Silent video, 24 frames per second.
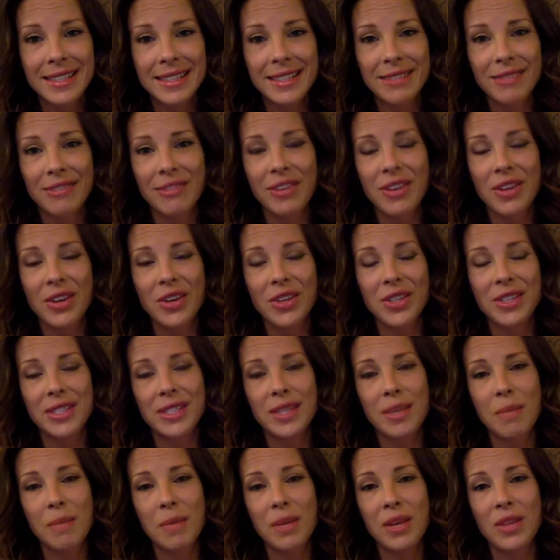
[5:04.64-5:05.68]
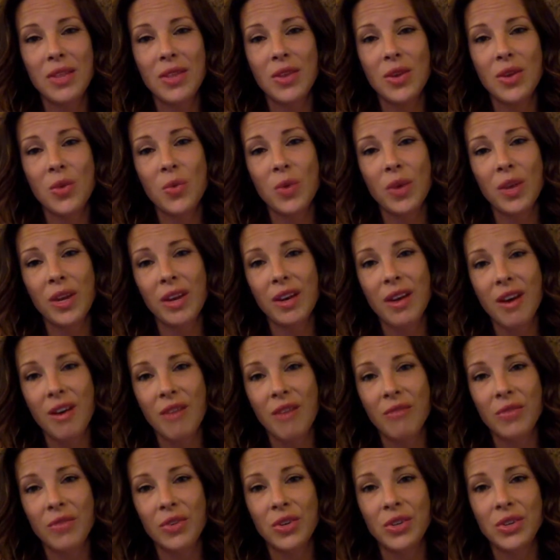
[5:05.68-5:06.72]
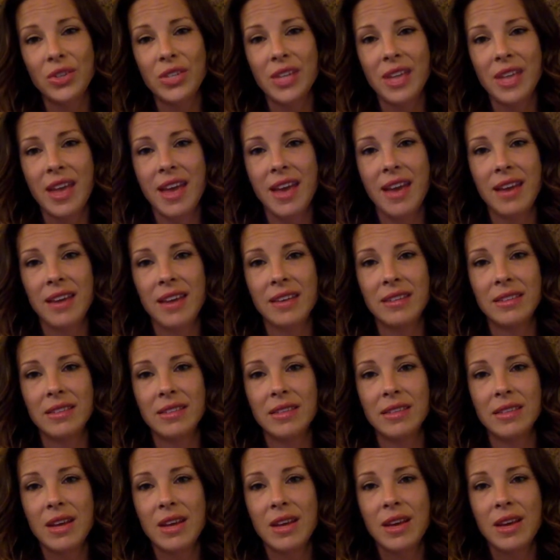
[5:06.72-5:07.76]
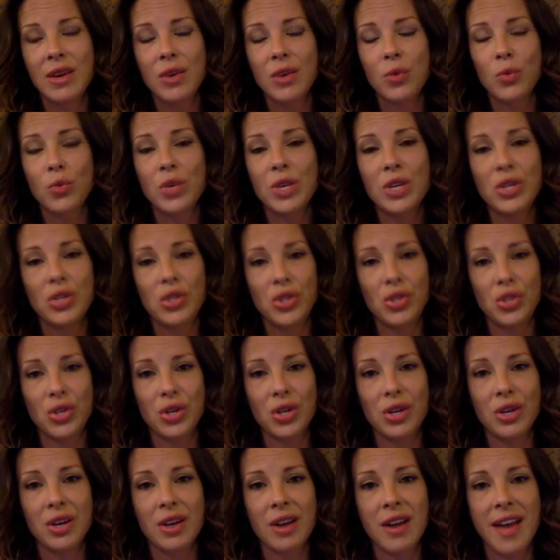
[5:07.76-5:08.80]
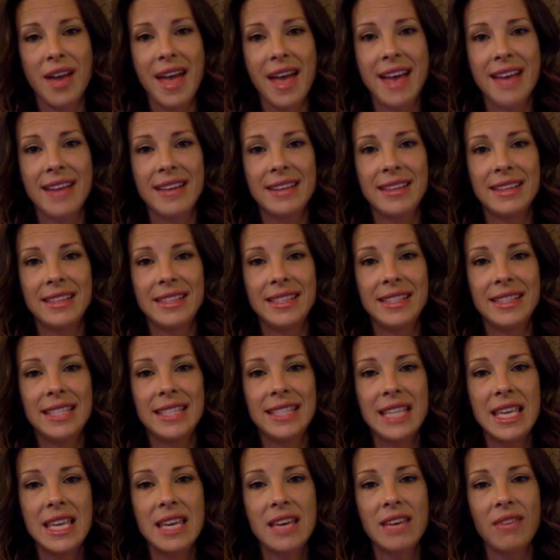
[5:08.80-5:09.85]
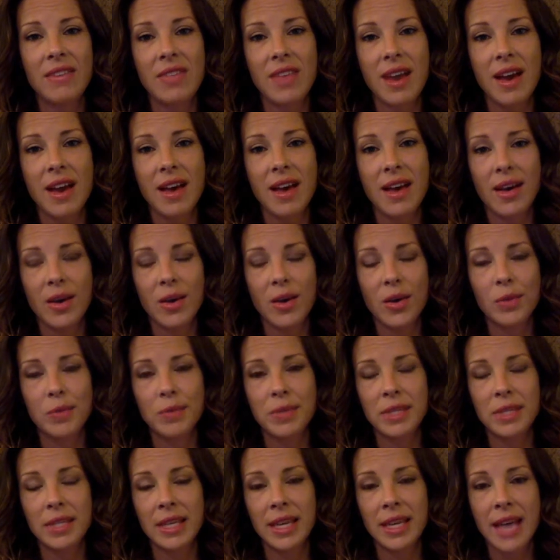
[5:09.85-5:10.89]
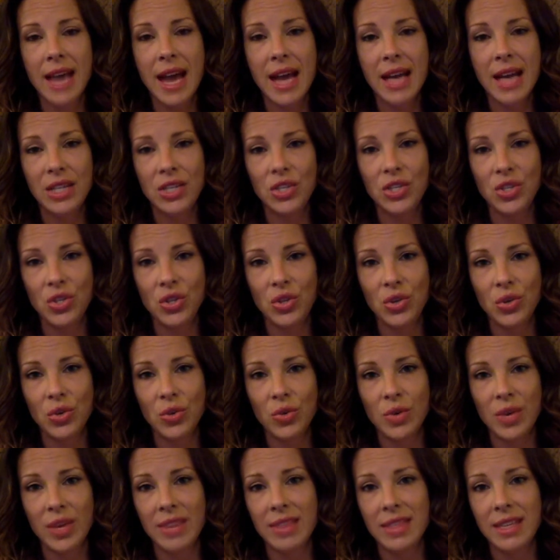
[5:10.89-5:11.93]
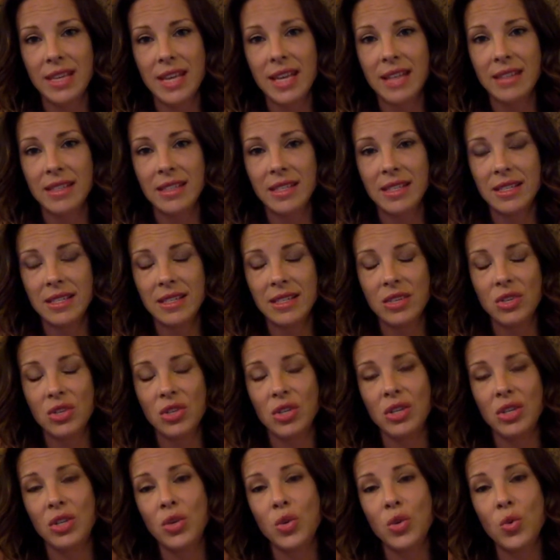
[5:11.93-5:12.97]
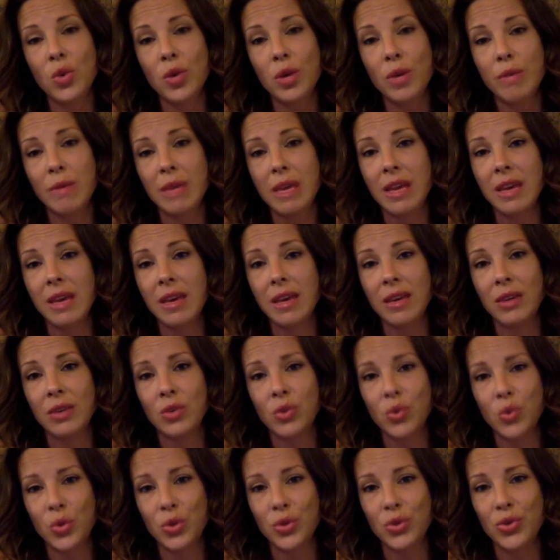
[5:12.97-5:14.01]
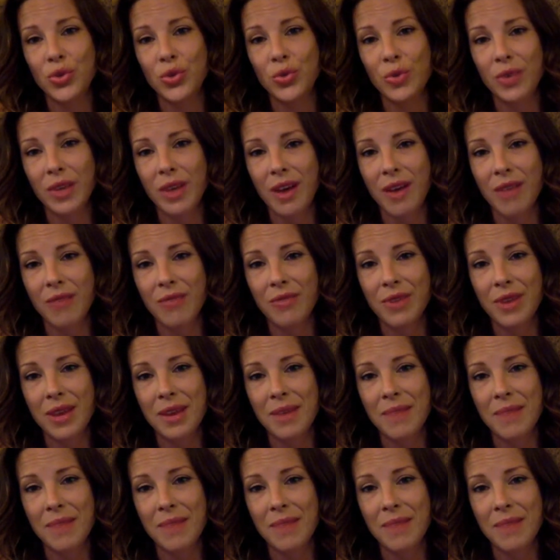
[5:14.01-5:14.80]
fear as somebody that you want to comfort and reassure, and see if that helps guide you in the next decision you're making towards your recovery.